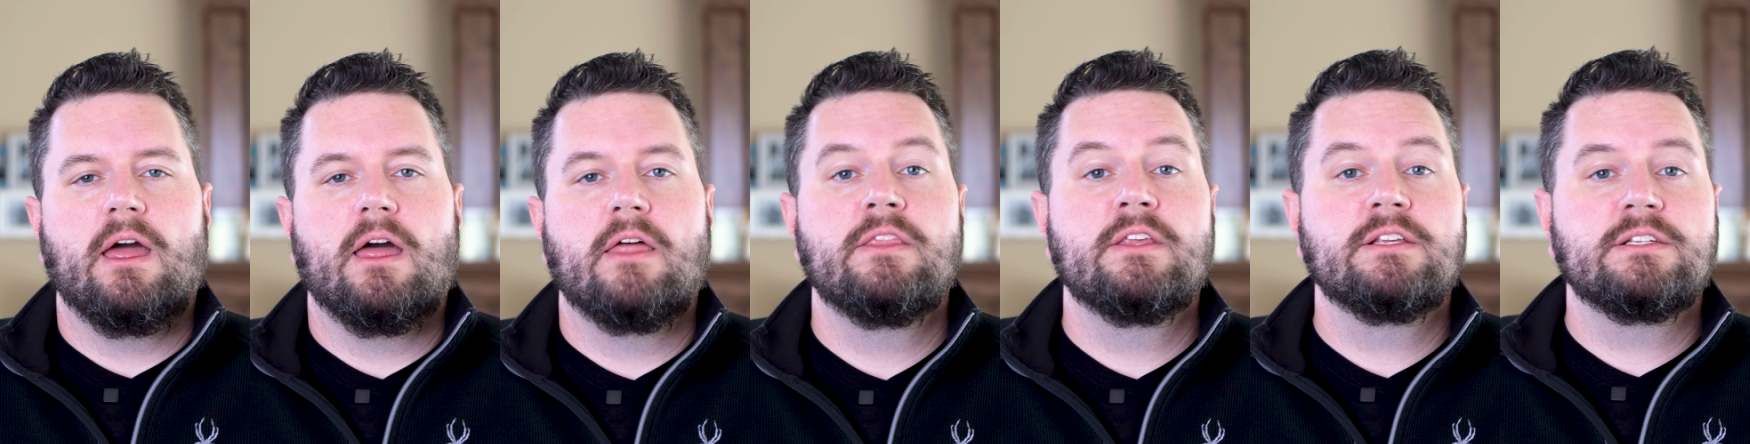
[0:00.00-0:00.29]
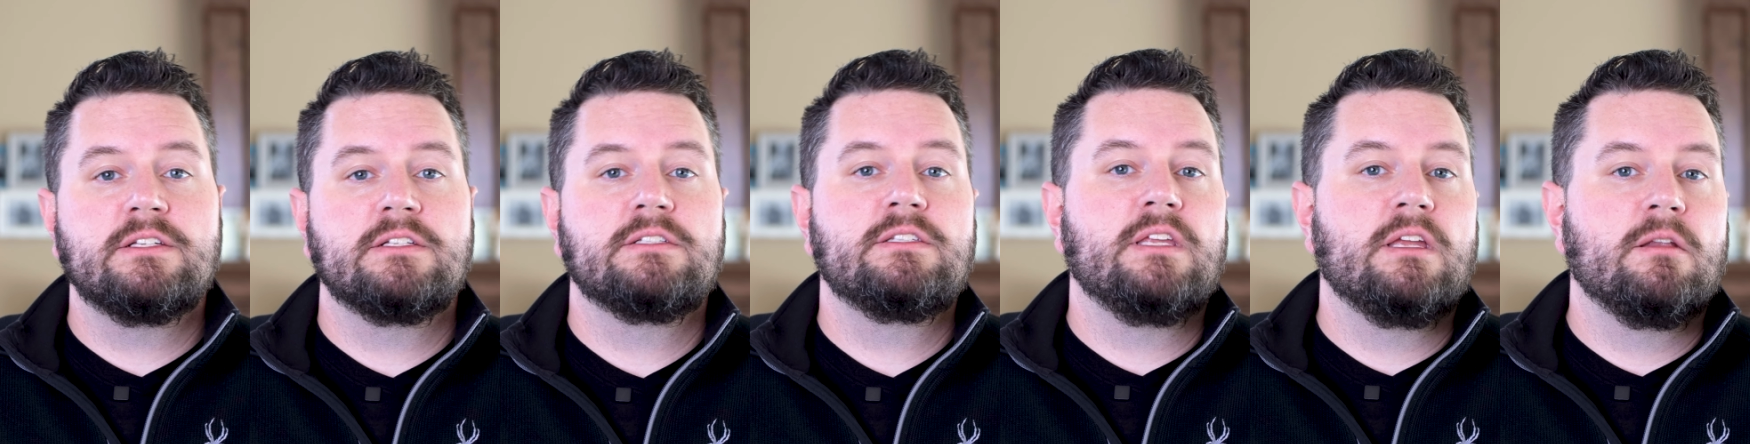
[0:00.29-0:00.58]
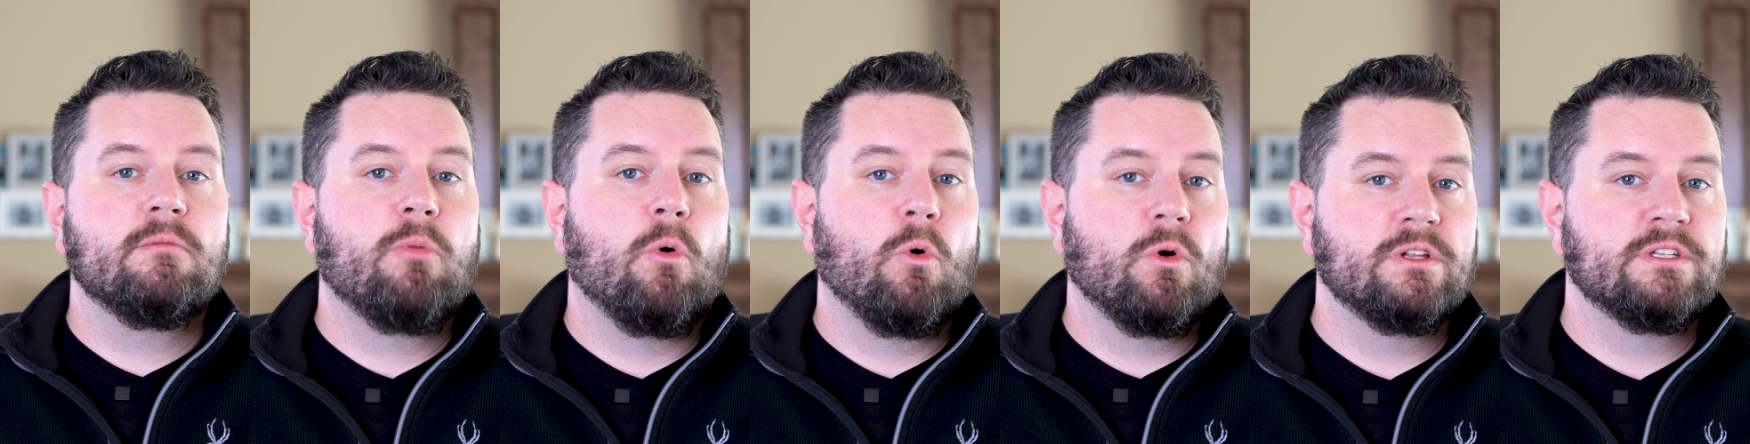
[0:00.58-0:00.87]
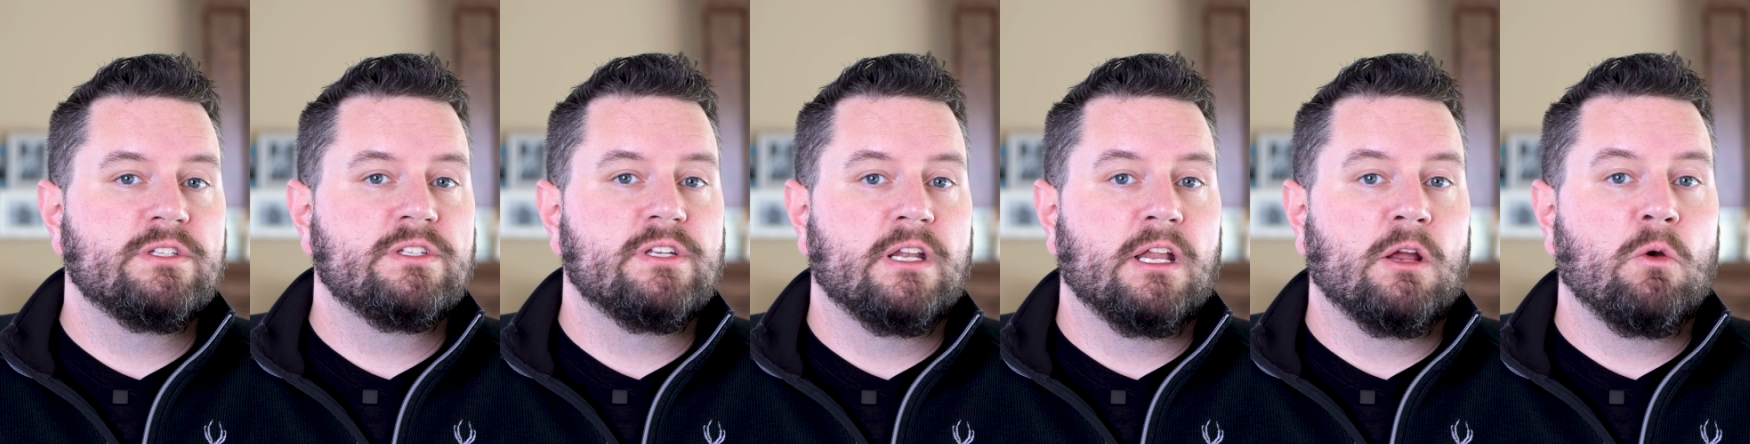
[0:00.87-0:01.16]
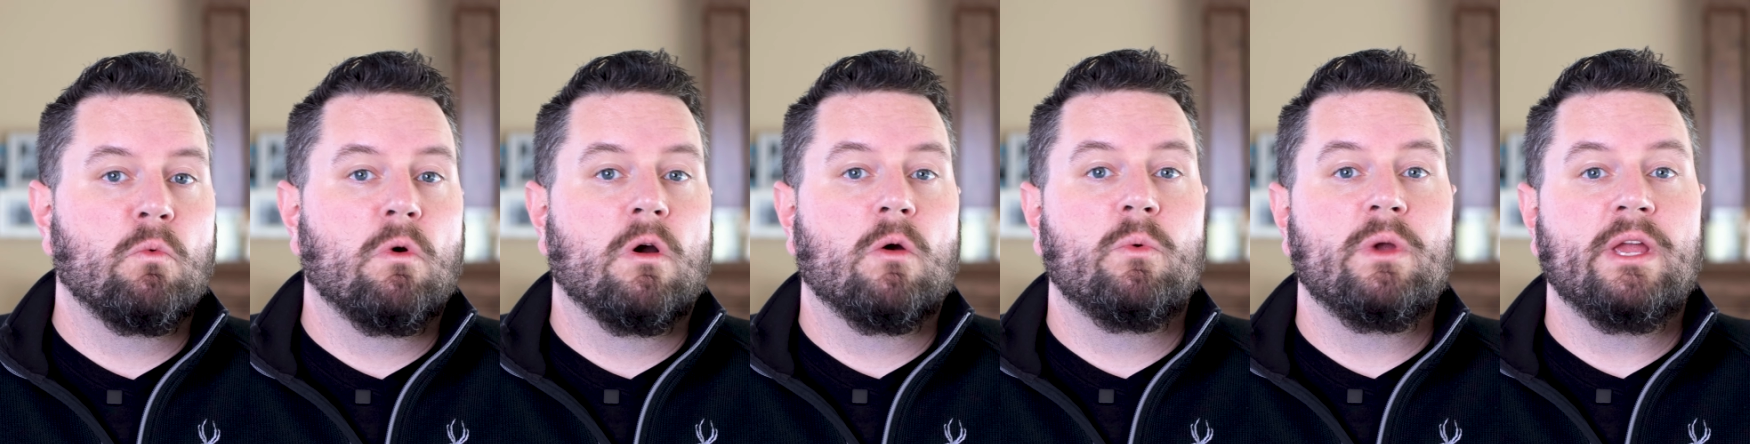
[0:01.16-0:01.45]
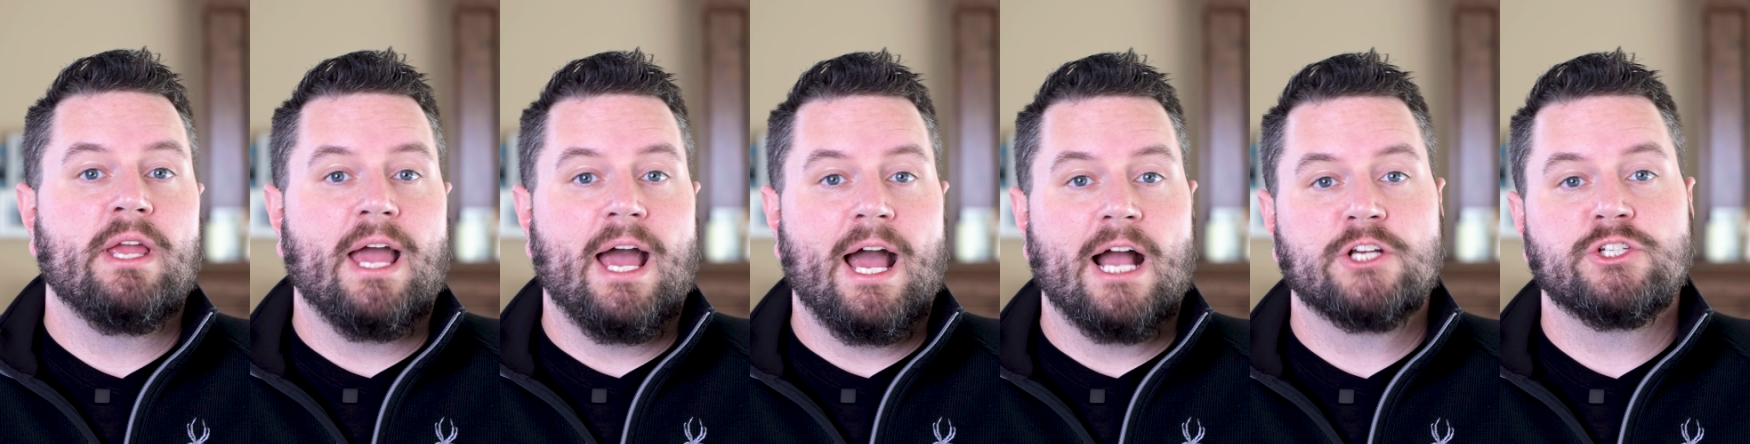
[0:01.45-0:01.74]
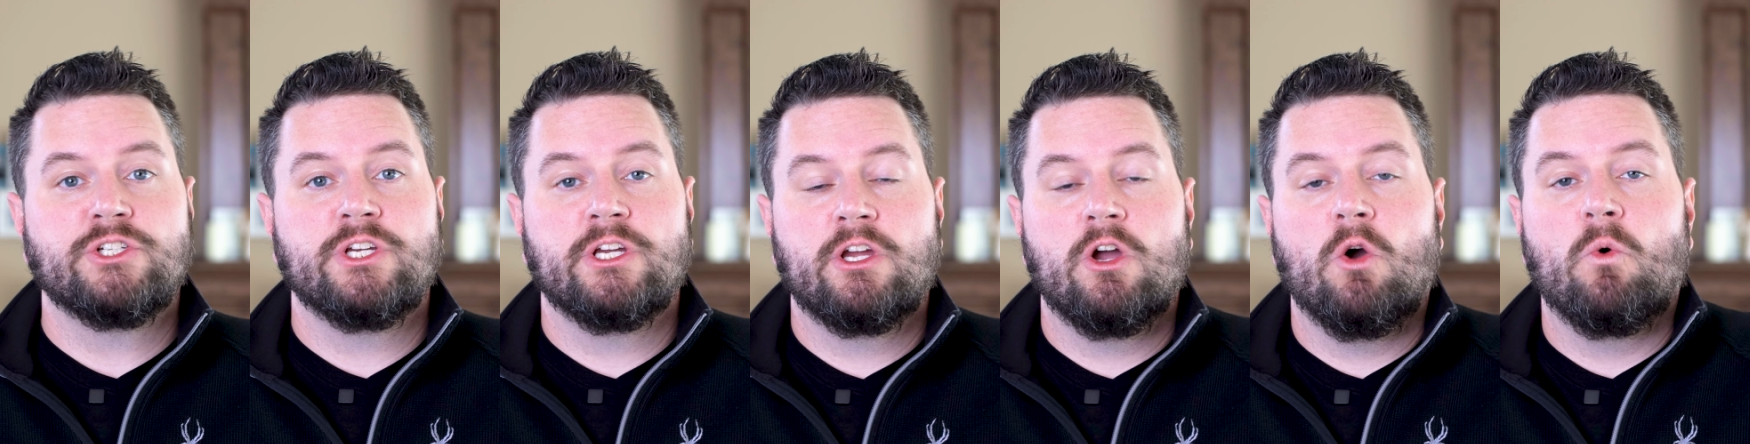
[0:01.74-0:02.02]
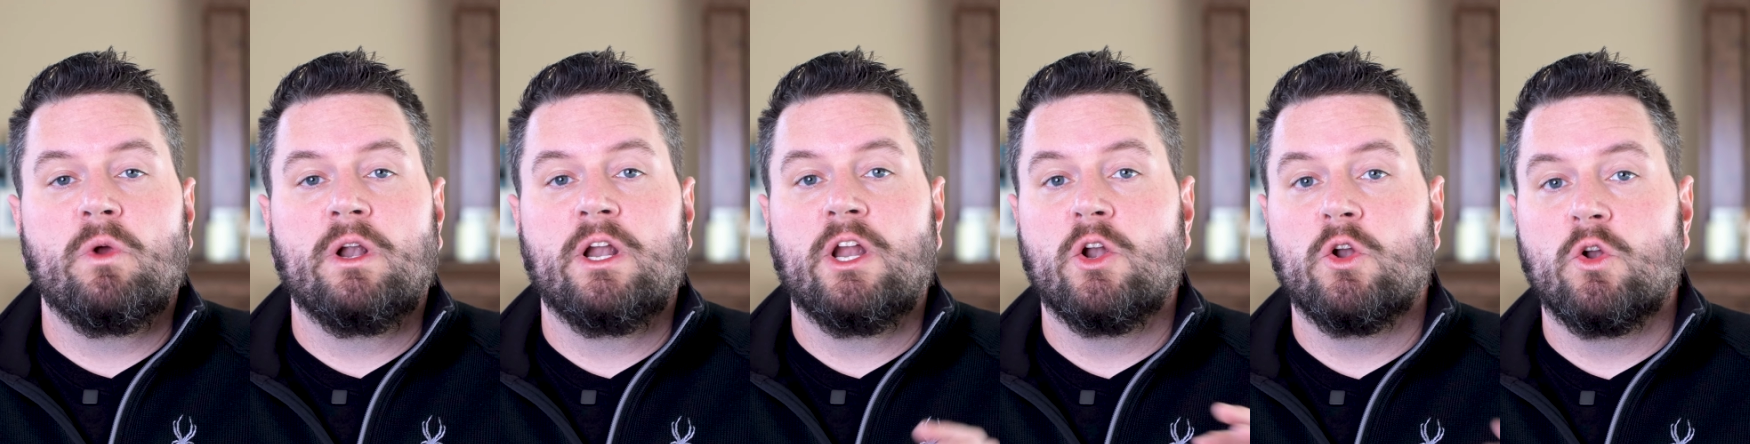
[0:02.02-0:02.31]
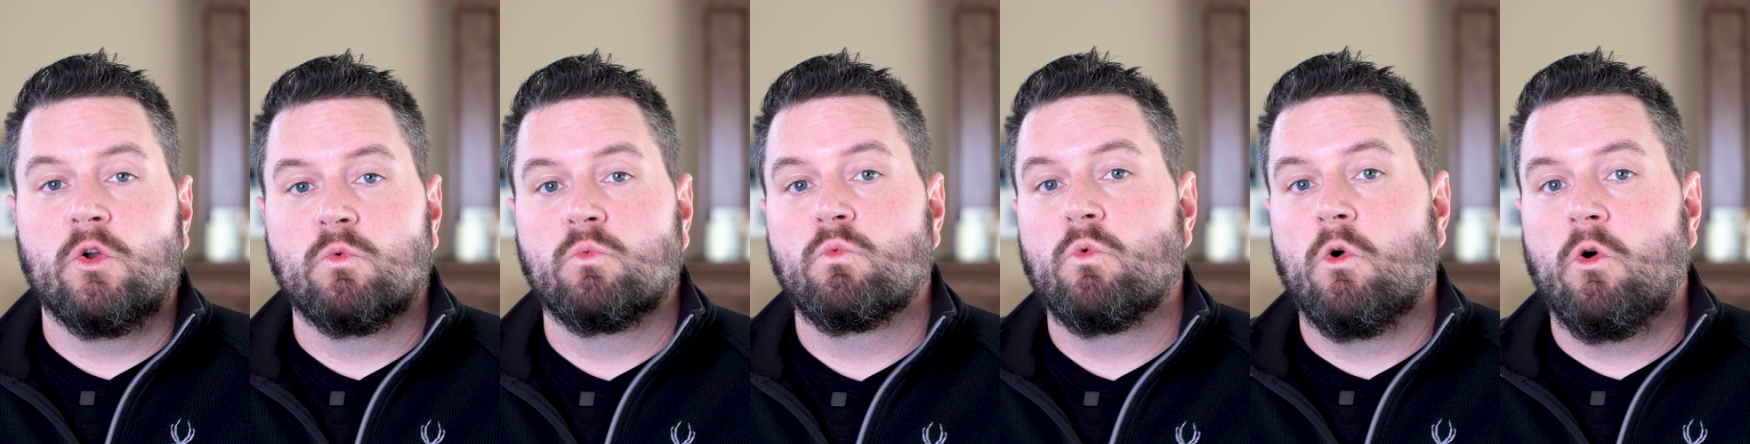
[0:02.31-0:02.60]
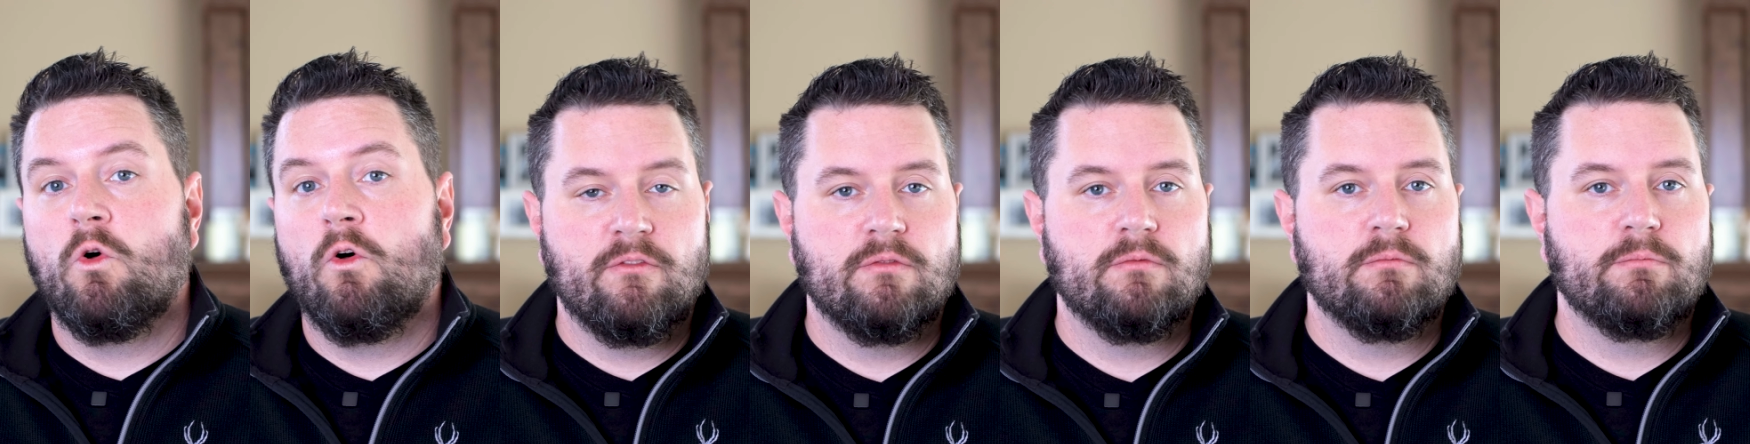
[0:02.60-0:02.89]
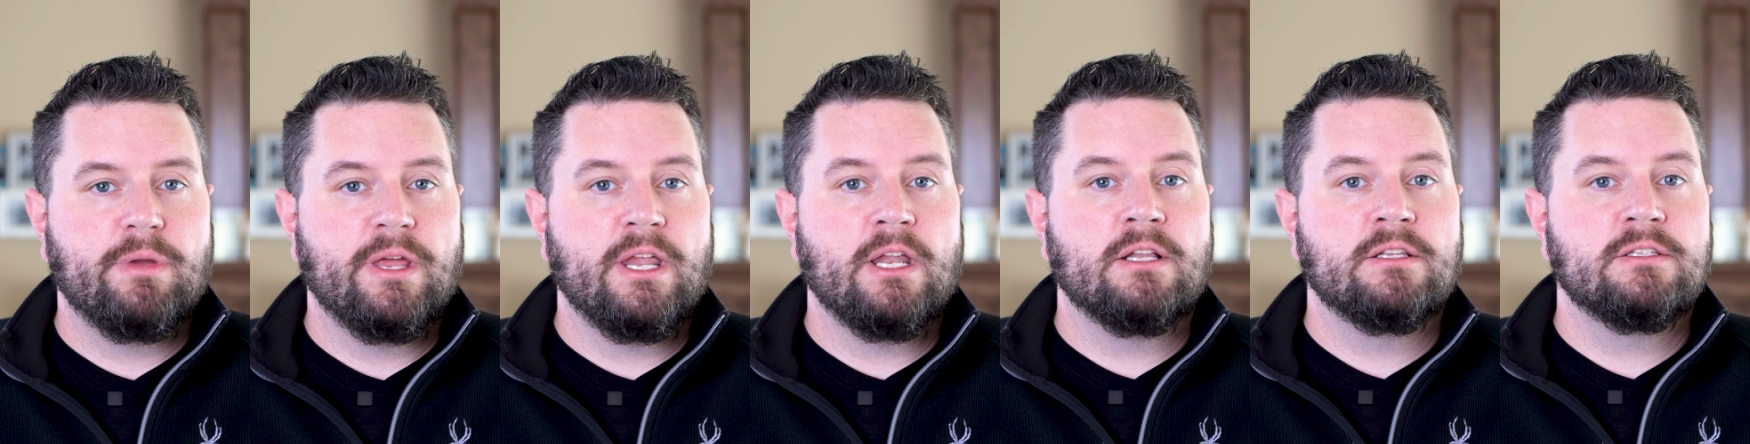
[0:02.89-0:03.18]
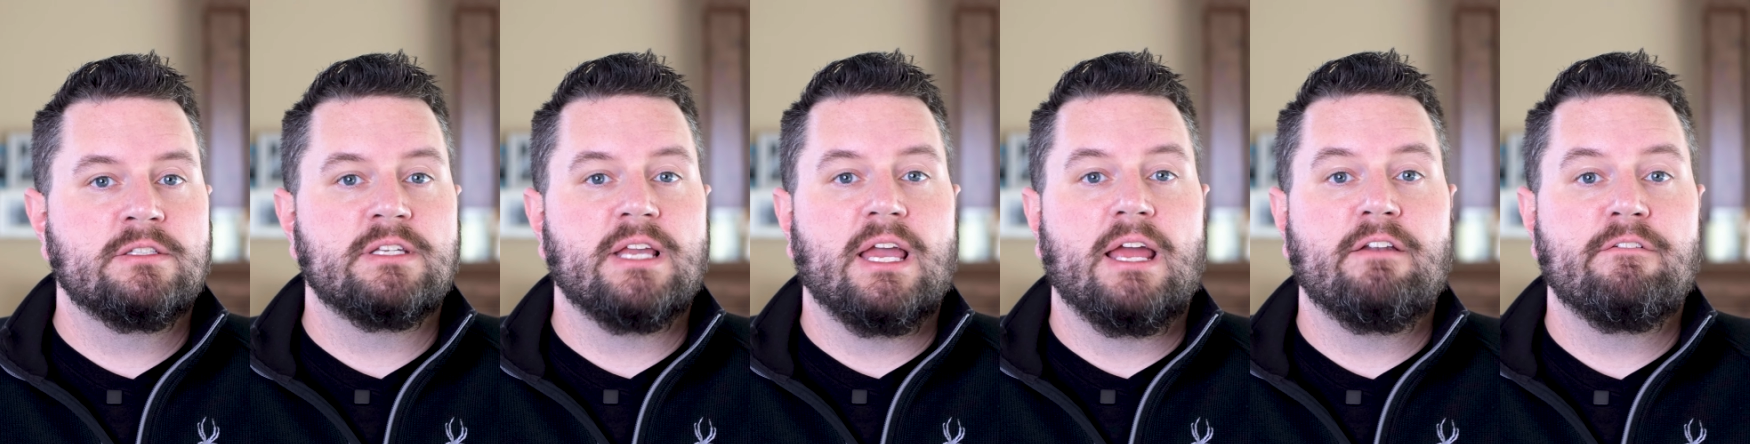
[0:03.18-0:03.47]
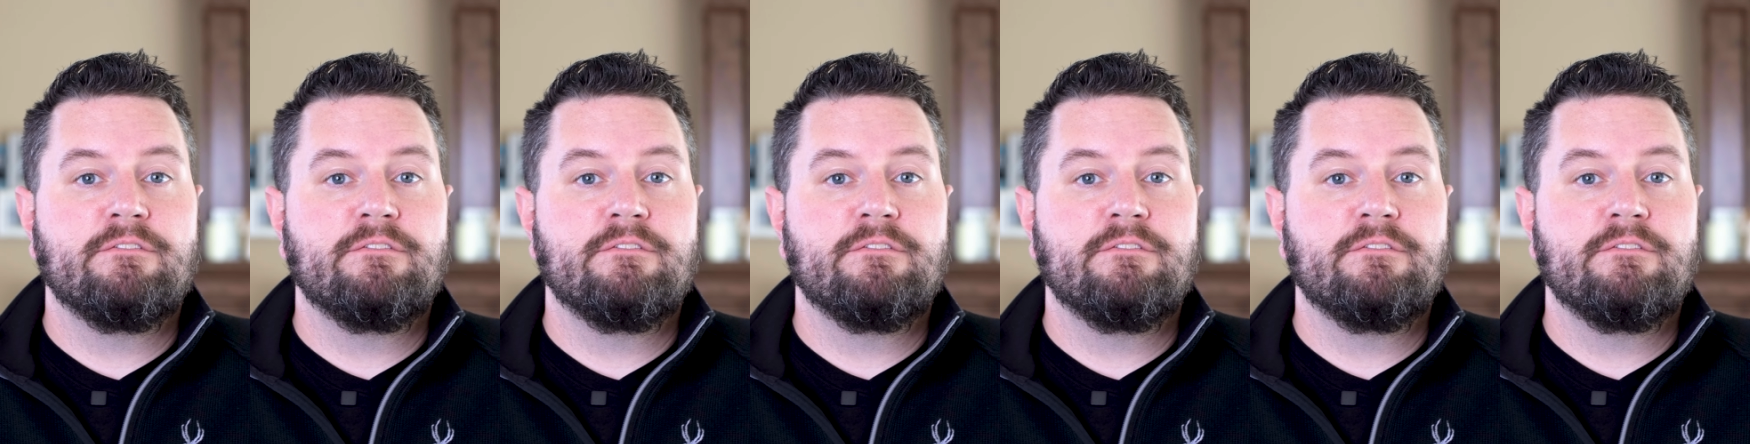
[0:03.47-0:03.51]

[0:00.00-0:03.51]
And this is the important setting where we actually go in and enroll pins and